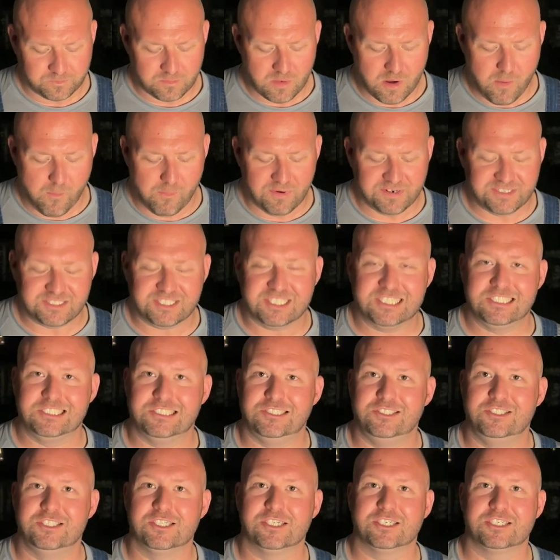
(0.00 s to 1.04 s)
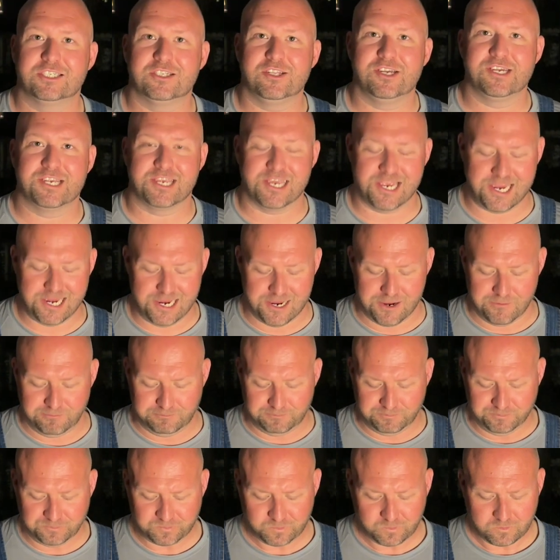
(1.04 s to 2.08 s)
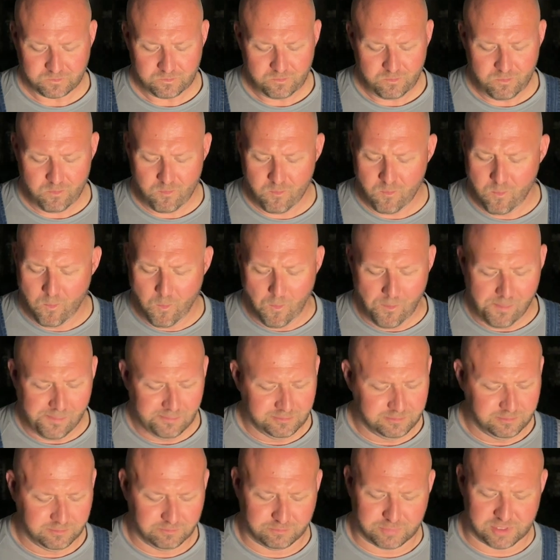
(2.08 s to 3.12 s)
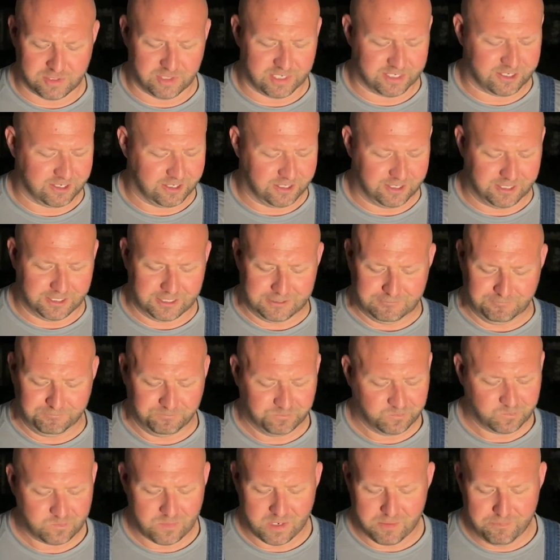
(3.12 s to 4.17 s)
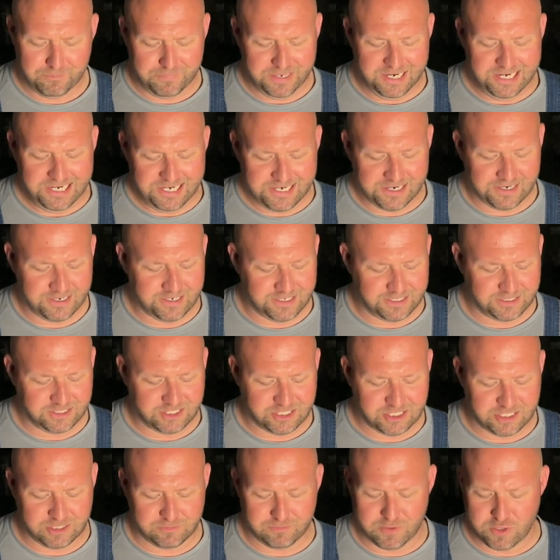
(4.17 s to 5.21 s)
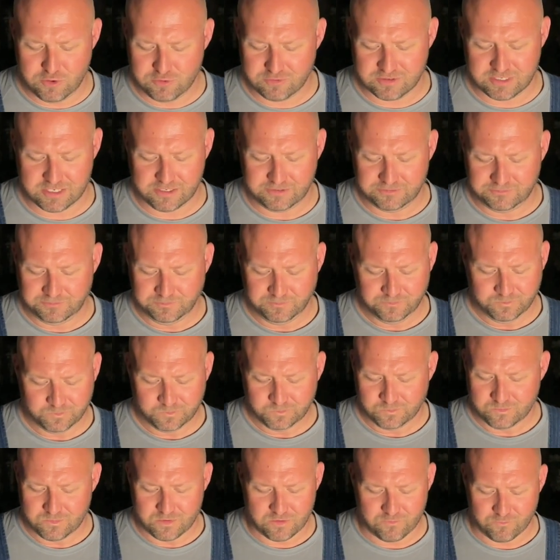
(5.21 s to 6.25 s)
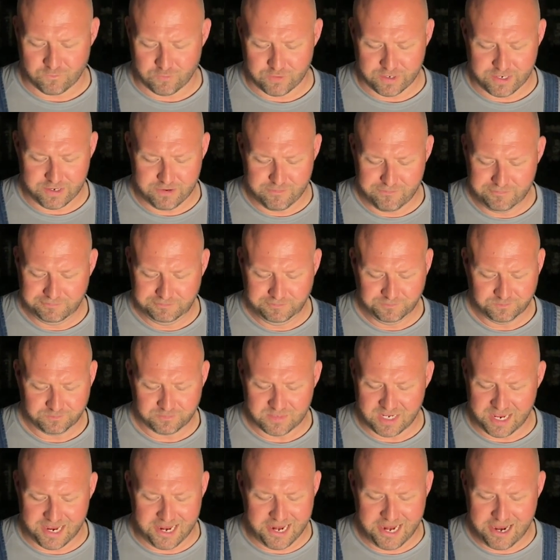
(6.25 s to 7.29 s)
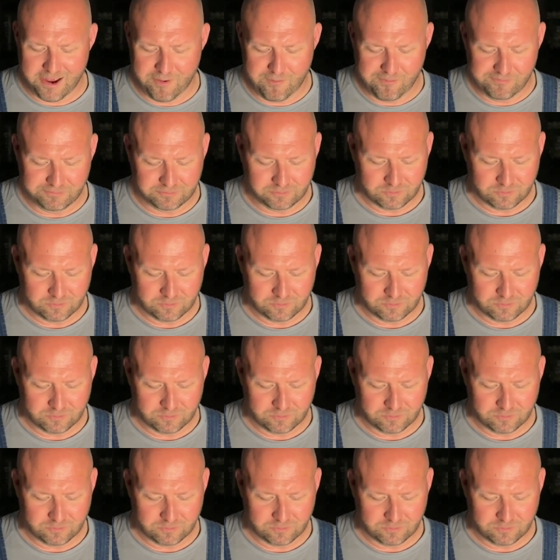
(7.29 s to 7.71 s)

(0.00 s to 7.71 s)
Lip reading: But it tastes just like ham, but like a pecan smoked rib ham.